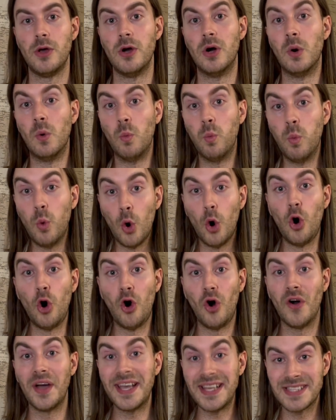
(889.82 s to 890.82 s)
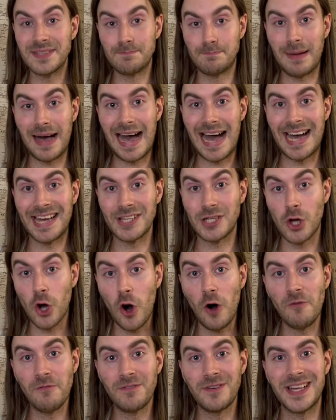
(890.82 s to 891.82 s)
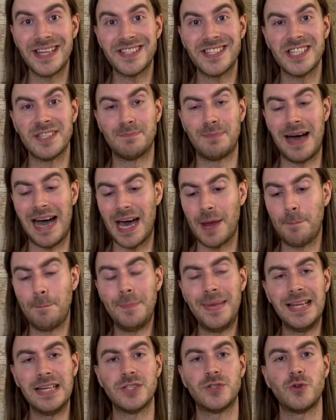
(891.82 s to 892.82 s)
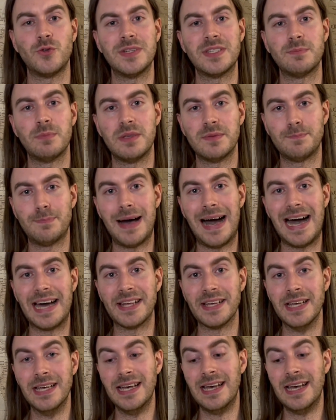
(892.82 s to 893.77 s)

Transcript: War is bad. Conflict is bad. Militarism is bad.